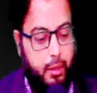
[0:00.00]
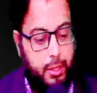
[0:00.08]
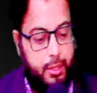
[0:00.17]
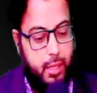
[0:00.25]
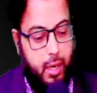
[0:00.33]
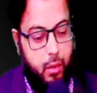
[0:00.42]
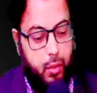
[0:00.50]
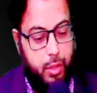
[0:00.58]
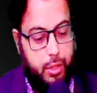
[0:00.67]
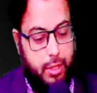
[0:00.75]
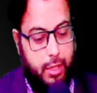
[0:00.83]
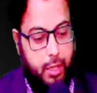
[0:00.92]
these
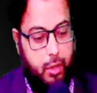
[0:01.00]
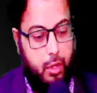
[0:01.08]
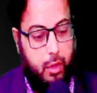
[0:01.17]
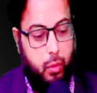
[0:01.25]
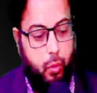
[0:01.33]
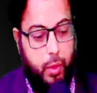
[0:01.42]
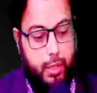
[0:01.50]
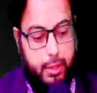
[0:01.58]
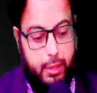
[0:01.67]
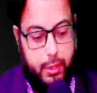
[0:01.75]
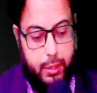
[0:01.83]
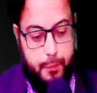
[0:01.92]
cowards cannot
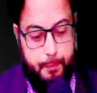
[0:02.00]
win this